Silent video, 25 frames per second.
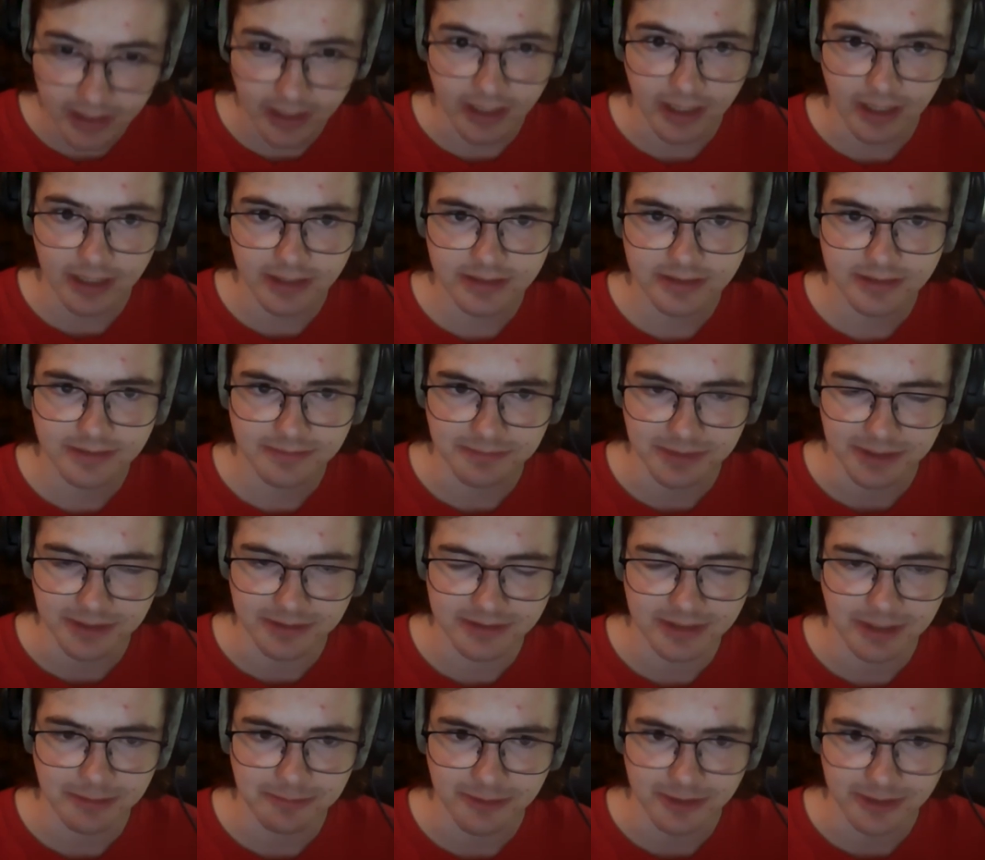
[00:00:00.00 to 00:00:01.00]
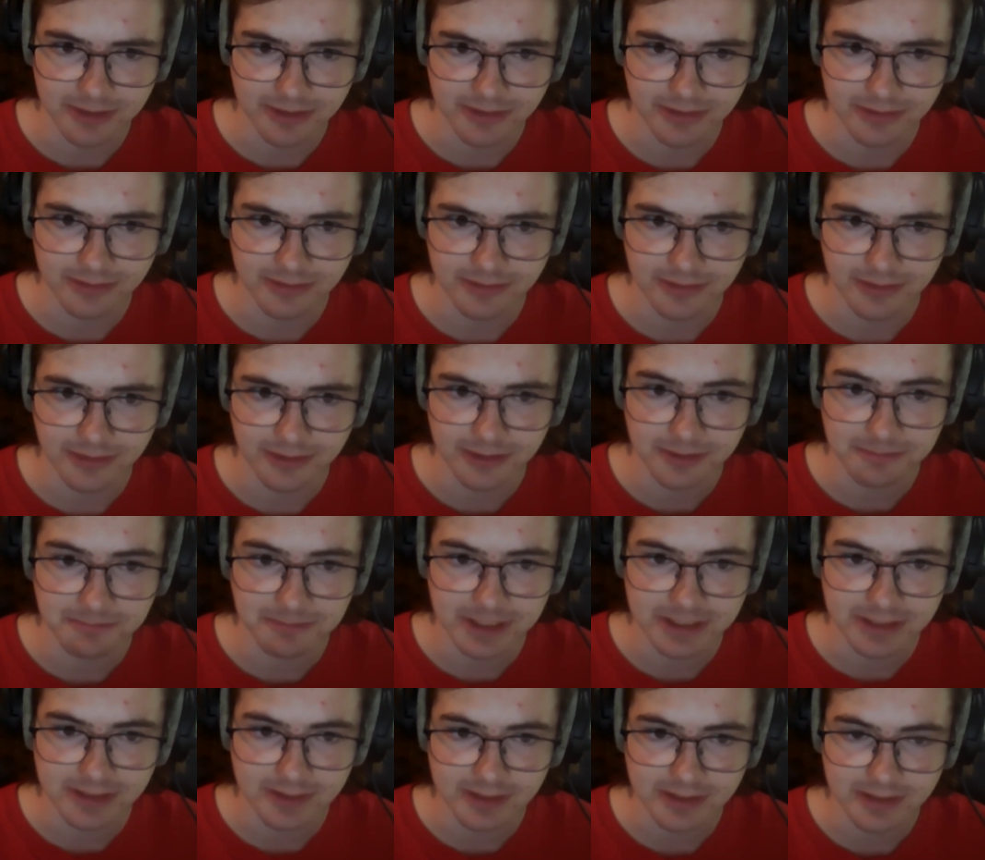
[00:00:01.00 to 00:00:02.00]
I guess, but step one and two are
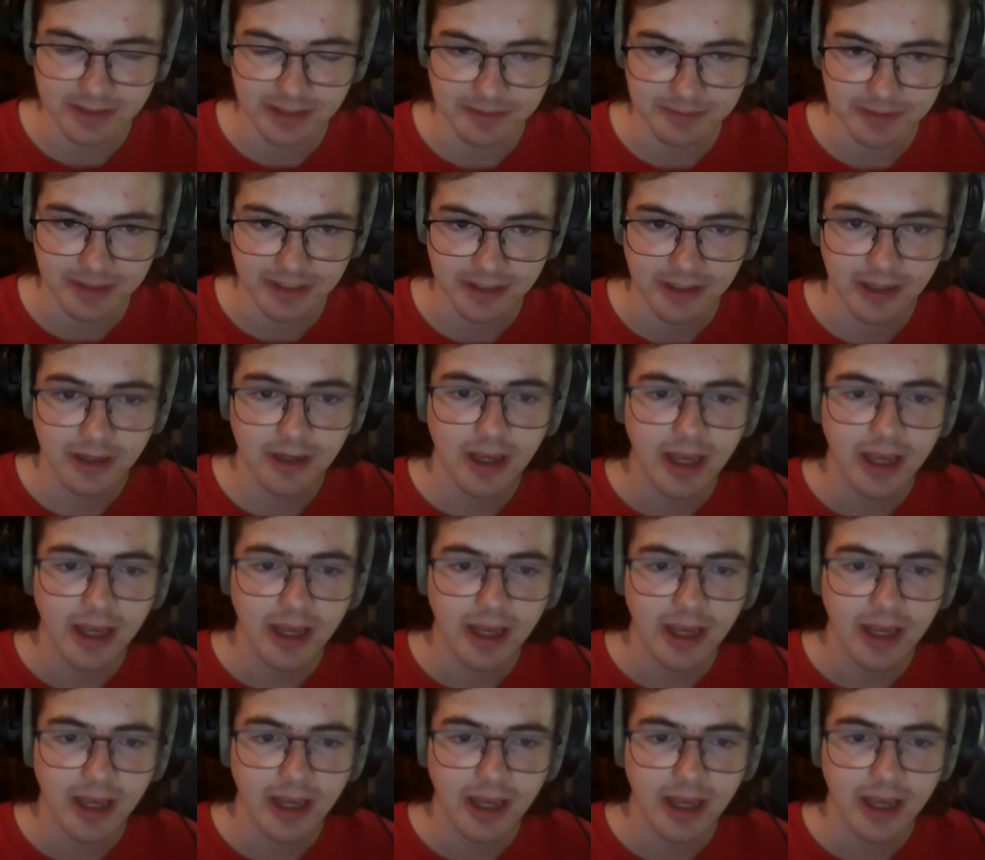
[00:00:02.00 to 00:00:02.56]
basically the same thing.